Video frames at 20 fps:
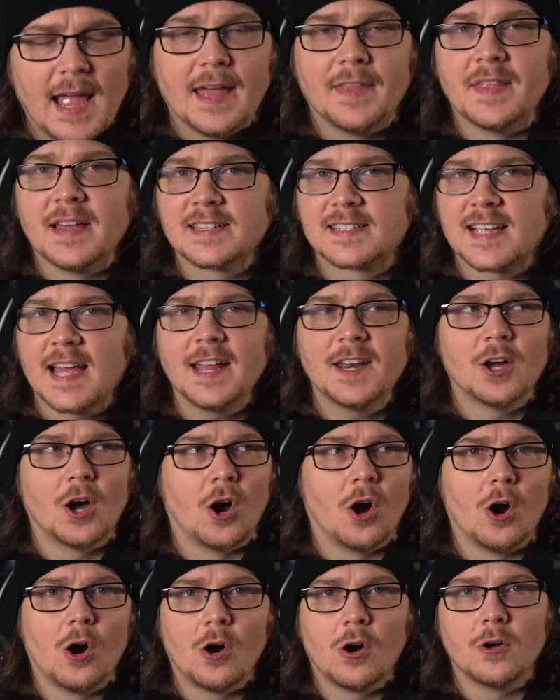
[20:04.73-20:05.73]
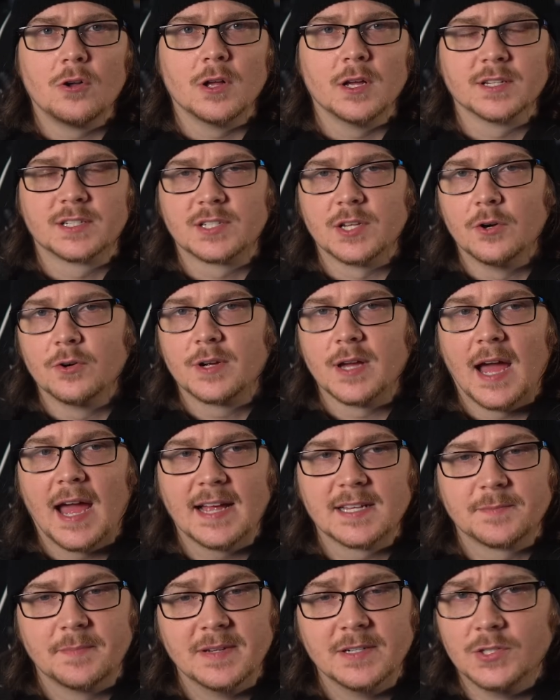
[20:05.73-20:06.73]
And that's kind of all Ahsoka
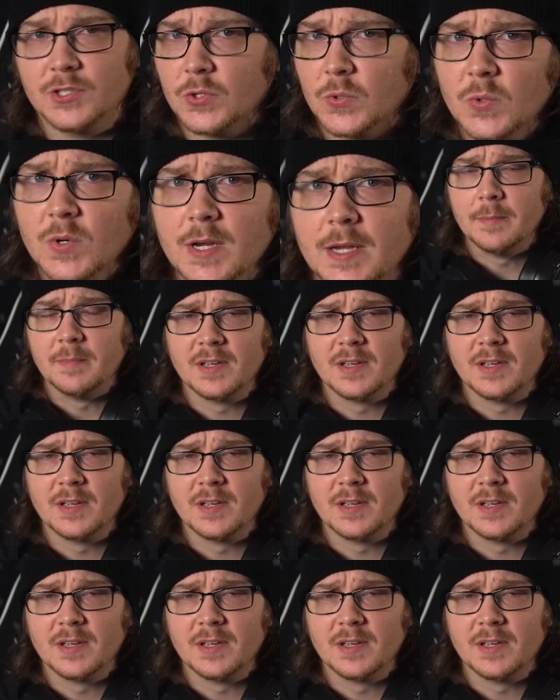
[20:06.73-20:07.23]
has been doing,